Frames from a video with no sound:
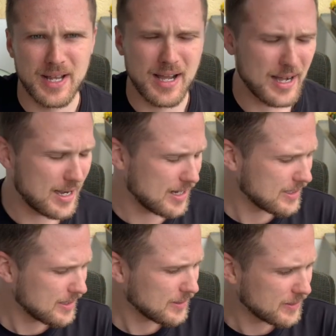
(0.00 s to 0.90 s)
uh,
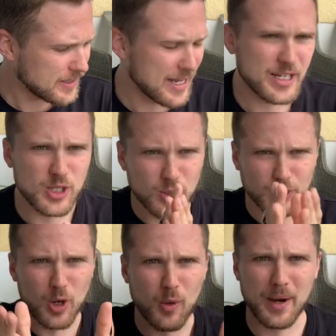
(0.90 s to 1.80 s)
then you'll
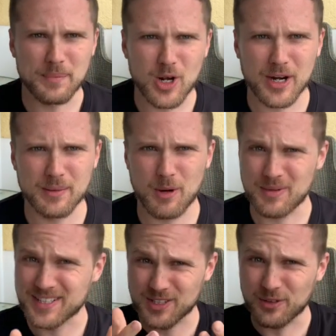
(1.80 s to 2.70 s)
know what I'm talking about
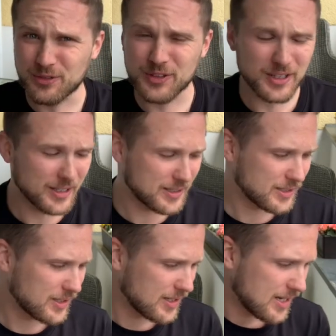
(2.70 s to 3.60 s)
because you'll feel it.
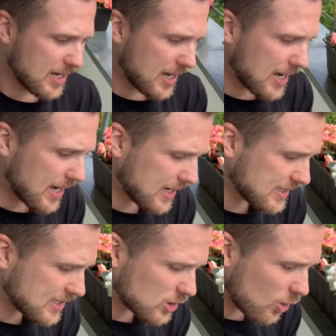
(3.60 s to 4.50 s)
Uh,
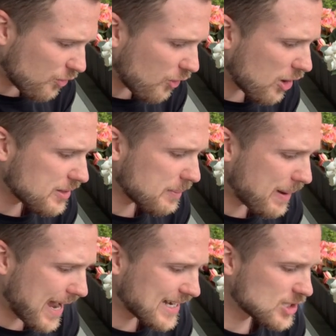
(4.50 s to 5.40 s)
so far in the
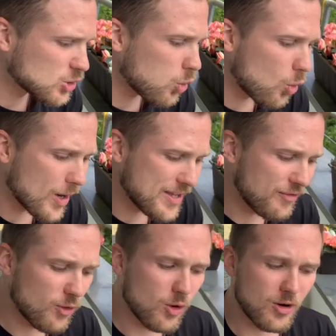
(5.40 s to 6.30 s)
past
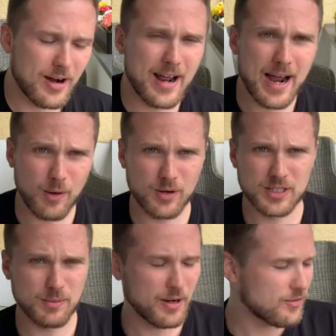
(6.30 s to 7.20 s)
24
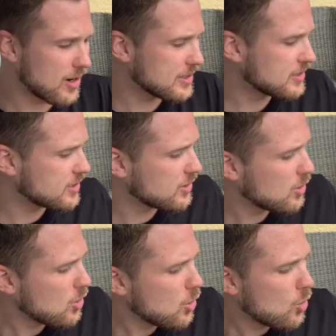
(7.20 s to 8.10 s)
hours, my friends,
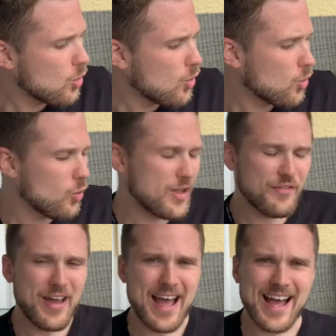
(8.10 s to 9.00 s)

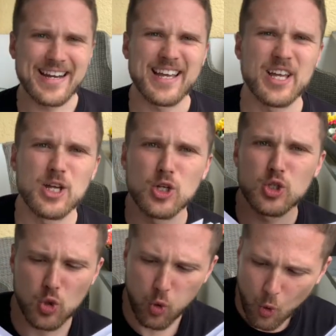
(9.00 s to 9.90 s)
we've had
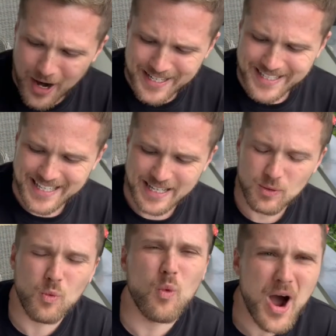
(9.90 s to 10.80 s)

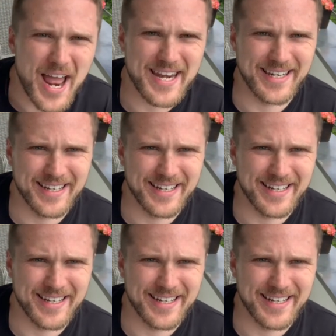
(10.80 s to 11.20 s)
21